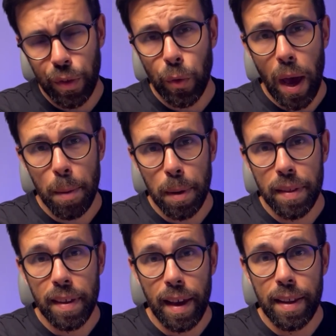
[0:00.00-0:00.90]
the
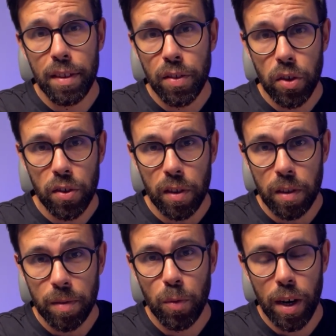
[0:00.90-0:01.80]
rabbit and the
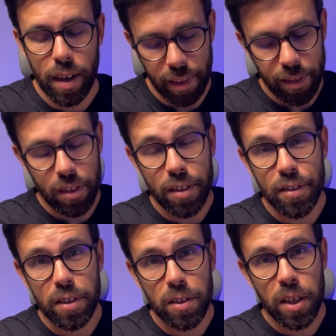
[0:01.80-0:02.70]
turtle, where the
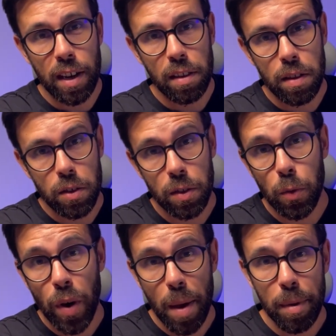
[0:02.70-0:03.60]
turtle challenged the
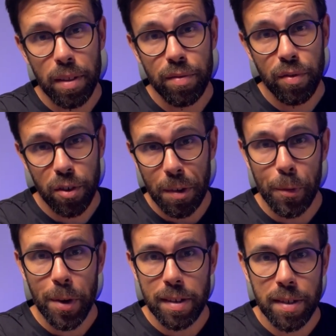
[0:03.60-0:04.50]
rabbit for a
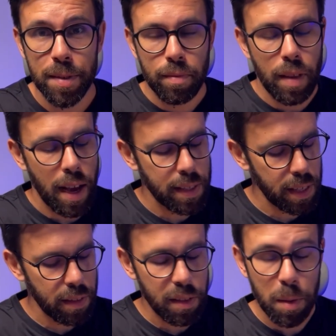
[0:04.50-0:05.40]
race. I see
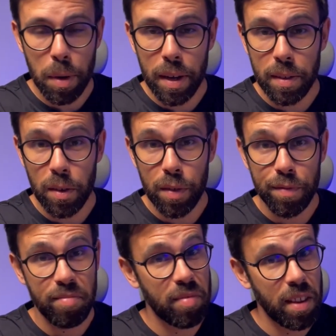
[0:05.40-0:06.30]
the debate of
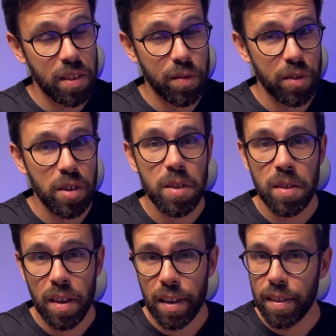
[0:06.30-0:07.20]
test first
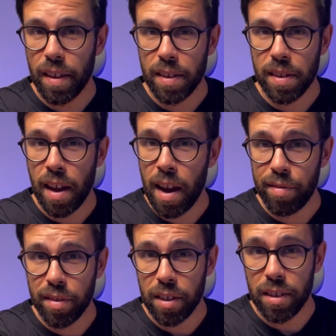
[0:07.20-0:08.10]
and test
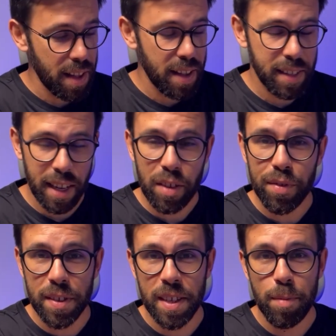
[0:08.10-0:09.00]
after as kind of
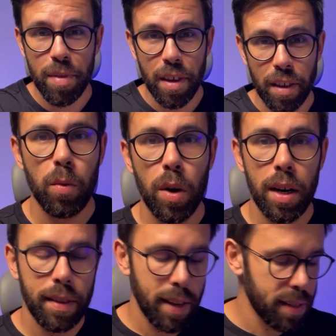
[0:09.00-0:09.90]
the same thing, where
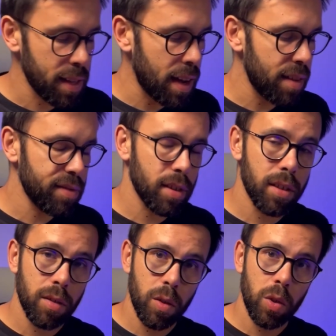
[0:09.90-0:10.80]
test after
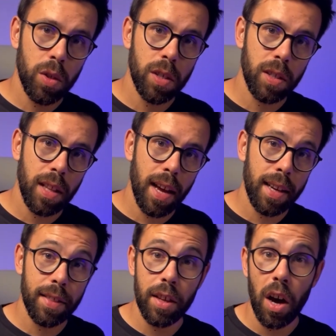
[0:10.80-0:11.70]
looks
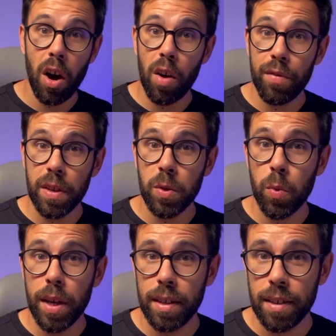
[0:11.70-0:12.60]
like the obvious
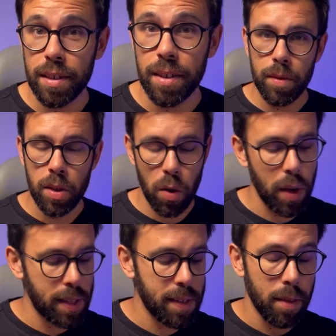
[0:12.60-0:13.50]
winner, so
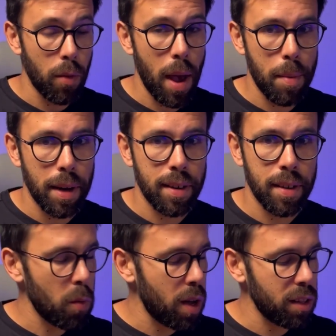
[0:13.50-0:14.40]
it's the rabbit,
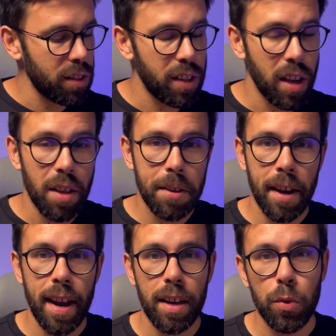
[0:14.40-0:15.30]
while on the other
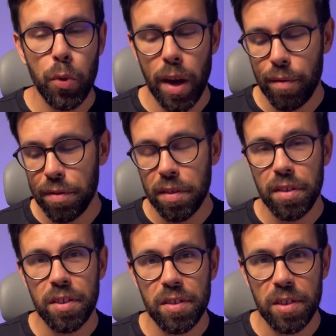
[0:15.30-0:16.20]
hand we have the
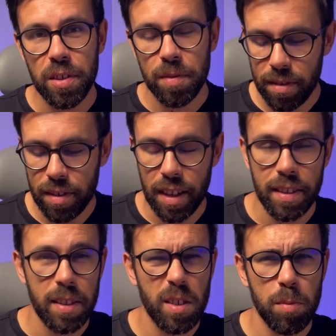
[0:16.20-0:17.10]
turtle that
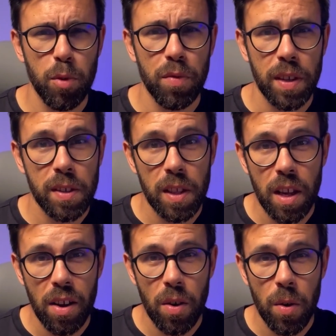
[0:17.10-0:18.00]
is moving
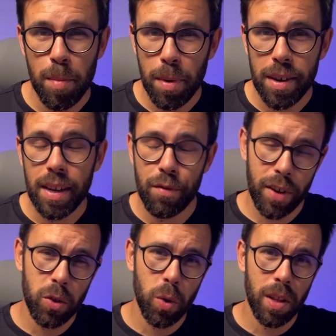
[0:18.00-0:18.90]
slow, but
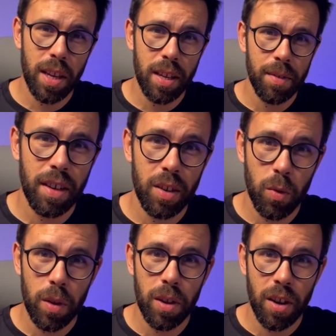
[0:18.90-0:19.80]
eventually it
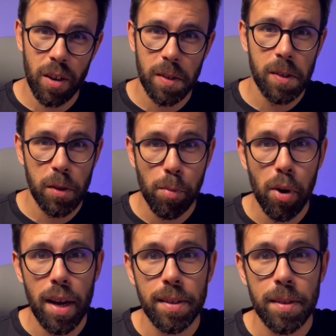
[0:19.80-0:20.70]
will cause a
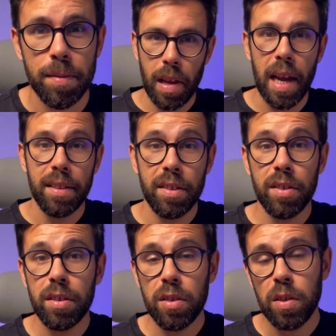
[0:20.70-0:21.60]
surprise. And the
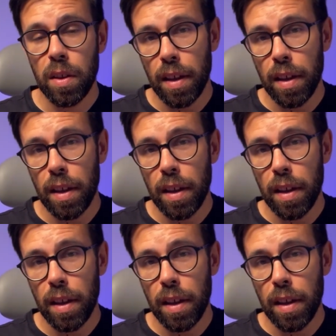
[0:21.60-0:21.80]
turtle